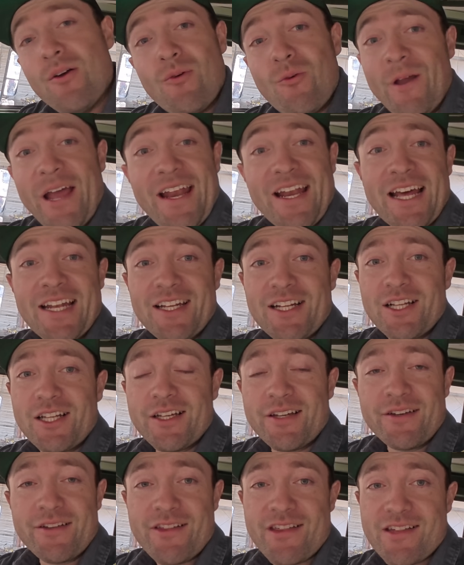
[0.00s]
We got nothing to
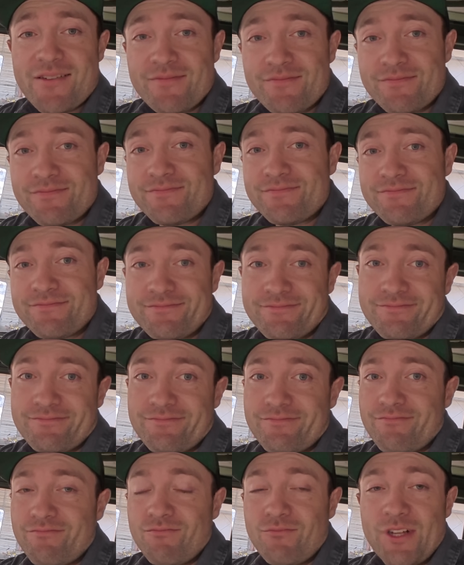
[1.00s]
lose.
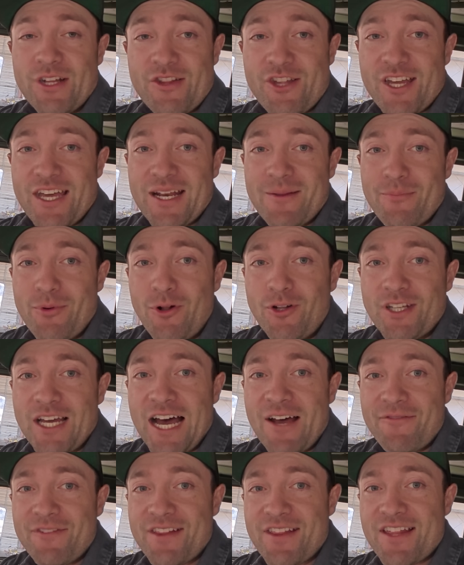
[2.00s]
Let's get it pulled
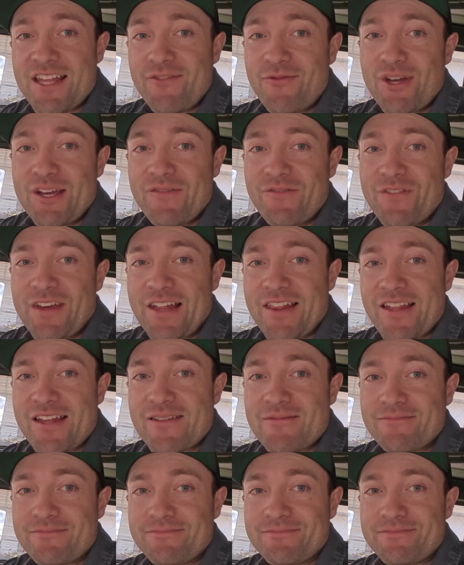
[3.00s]
off and see if we can fix it.